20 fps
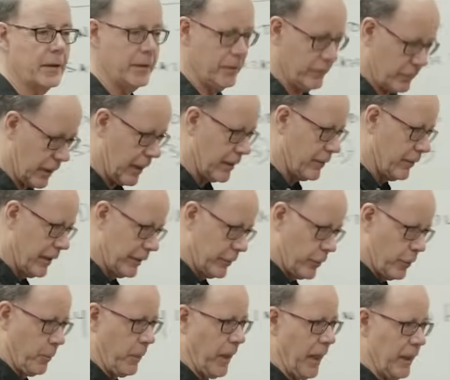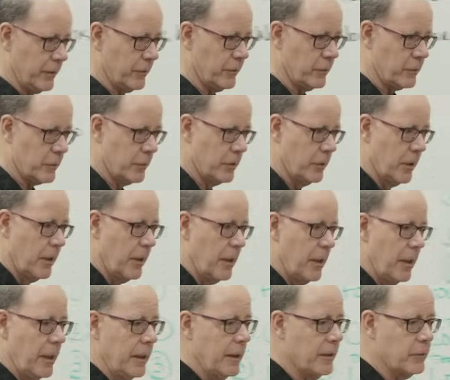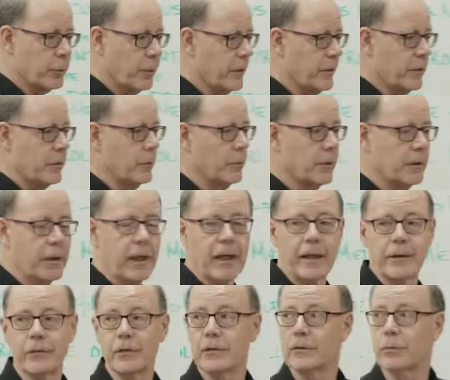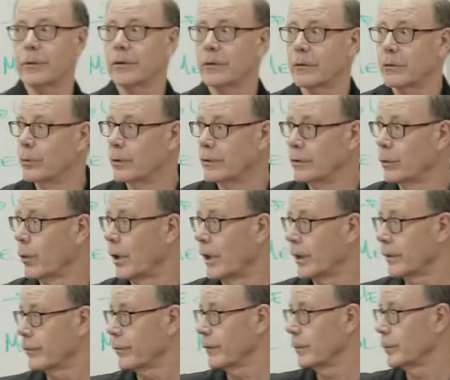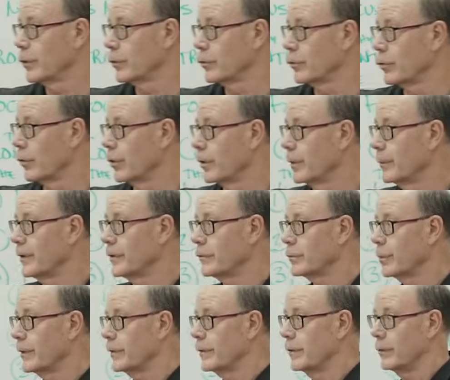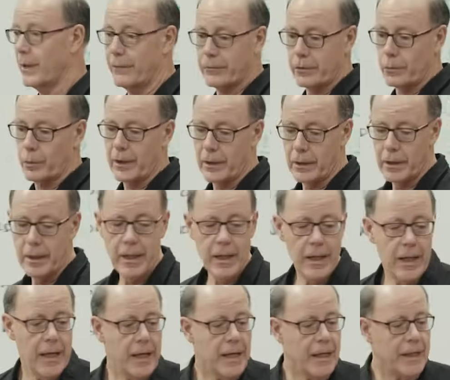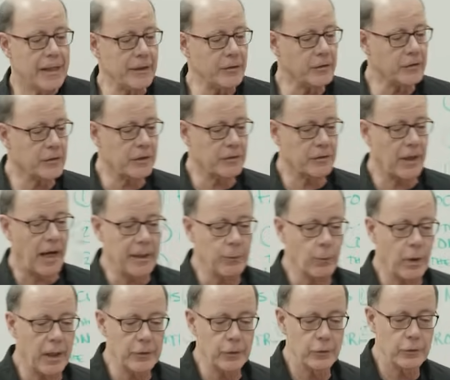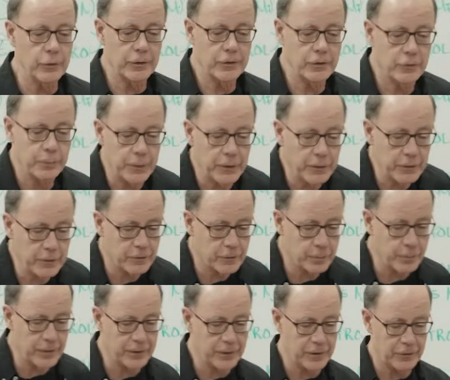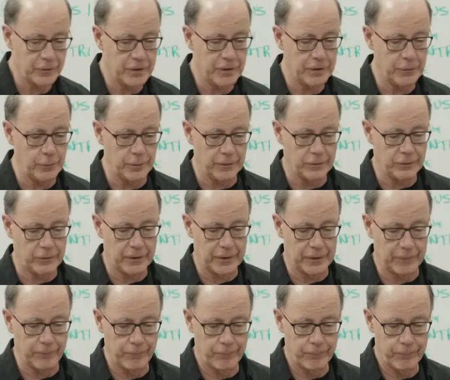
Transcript: He's kind of like your passenger. He's with you in life. He's with you when you walk from your dorm. He's with you everywhere. He says, I want you to experience me continuously.